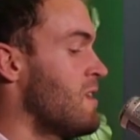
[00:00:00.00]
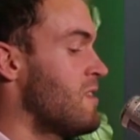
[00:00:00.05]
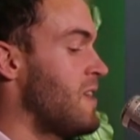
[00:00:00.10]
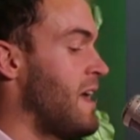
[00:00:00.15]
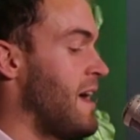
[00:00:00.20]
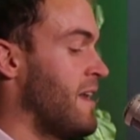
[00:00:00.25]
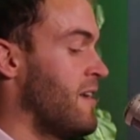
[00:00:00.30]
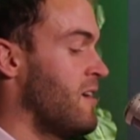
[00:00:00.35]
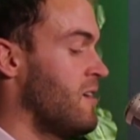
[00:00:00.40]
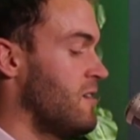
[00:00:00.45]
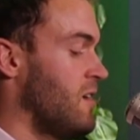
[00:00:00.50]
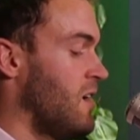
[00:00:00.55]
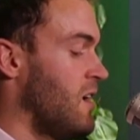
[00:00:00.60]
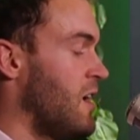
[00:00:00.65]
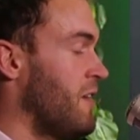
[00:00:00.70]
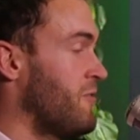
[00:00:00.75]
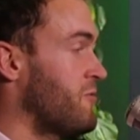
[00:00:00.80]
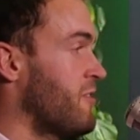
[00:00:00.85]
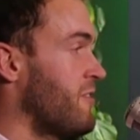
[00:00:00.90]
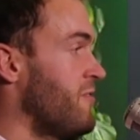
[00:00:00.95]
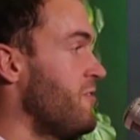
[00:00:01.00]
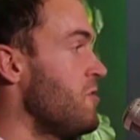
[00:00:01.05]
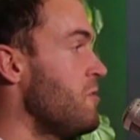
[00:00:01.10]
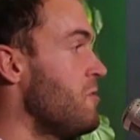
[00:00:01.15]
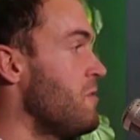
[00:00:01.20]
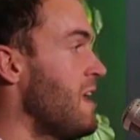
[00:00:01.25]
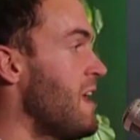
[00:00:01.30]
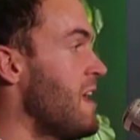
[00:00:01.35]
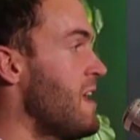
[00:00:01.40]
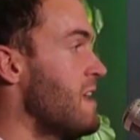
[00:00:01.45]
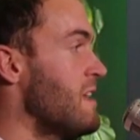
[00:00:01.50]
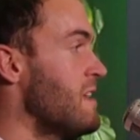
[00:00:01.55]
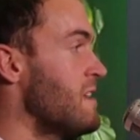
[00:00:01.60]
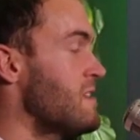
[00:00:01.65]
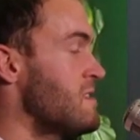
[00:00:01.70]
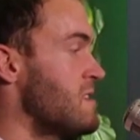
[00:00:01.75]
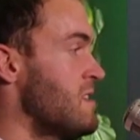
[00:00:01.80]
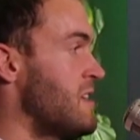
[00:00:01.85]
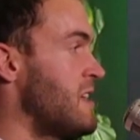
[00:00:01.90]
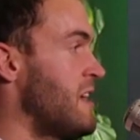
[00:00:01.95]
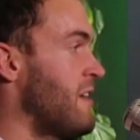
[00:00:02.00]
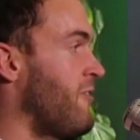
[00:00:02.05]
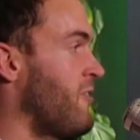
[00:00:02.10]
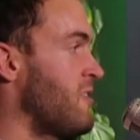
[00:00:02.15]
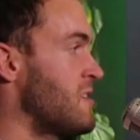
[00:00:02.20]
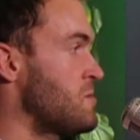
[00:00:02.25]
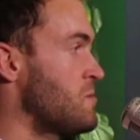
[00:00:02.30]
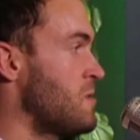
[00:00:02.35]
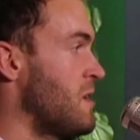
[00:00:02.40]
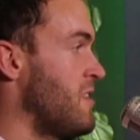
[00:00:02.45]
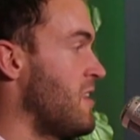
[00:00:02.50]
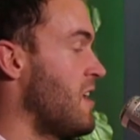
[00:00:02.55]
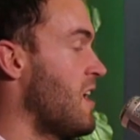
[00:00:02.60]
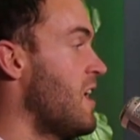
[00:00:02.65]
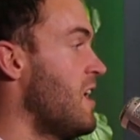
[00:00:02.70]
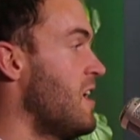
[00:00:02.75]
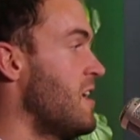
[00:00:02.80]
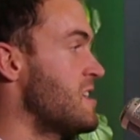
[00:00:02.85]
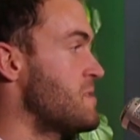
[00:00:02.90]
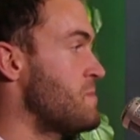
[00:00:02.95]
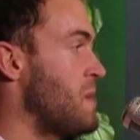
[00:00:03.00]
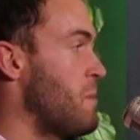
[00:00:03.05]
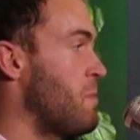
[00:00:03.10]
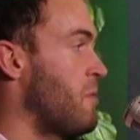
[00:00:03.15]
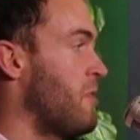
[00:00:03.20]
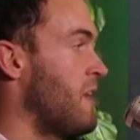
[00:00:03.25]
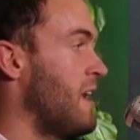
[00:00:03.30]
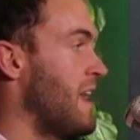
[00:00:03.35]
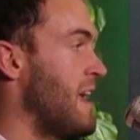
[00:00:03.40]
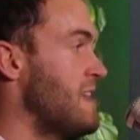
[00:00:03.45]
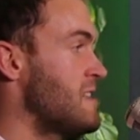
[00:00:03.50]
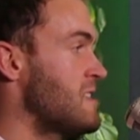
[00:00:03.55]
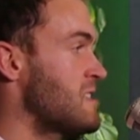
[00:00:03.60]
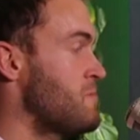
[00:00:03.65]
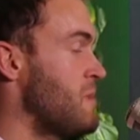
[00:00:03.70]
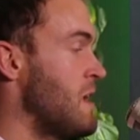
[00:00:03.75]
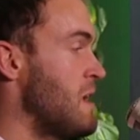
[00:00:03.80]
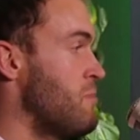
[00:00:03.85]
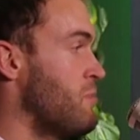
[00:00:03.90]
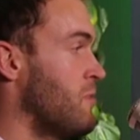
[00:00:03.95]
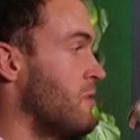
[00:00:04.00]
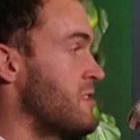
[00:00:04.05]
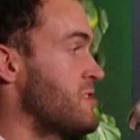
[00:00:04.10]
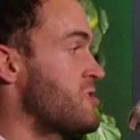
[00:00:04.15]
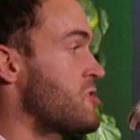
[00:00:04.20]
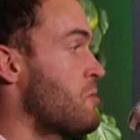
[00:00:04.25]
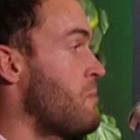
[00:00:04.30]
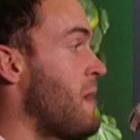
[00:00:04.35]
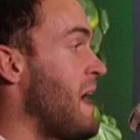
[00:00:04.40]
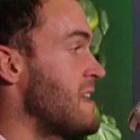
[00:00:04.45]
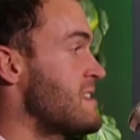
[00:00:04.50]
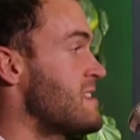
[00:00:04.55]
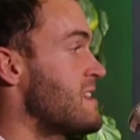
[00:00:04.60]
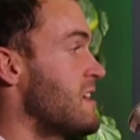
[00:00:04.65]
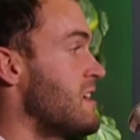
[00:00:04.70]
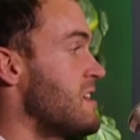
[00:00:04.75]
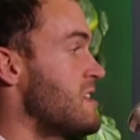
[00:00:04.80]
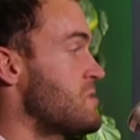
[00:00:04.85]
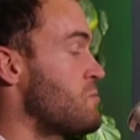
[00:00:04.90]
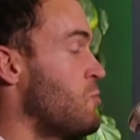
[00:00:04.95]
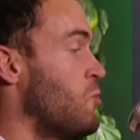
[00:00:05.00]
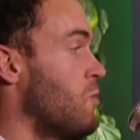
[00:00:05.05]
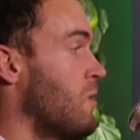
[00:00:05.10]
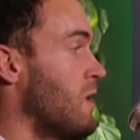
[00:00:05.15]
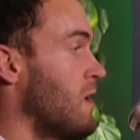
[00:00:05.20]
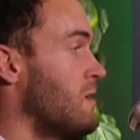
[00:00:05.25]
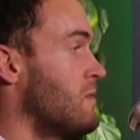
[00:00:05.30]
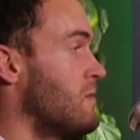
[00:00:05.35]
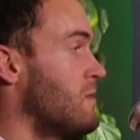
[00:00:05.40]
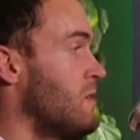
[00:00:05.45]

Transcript: Then after a few days, the difference between the earliest people and the latest people is dramatically smaller.